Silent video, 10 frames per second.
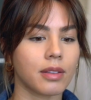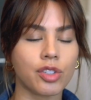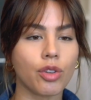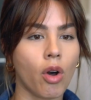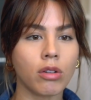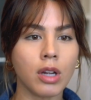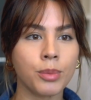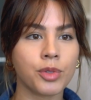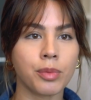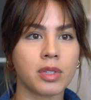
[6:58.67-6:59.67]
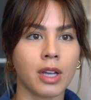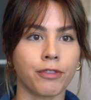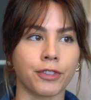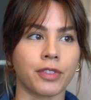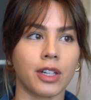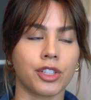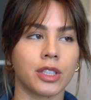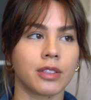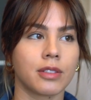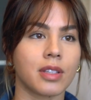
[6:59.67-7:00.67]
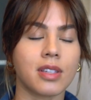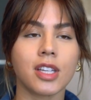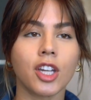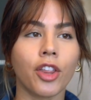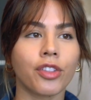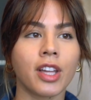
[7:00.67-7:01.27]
This all comes from self-reflection. This is another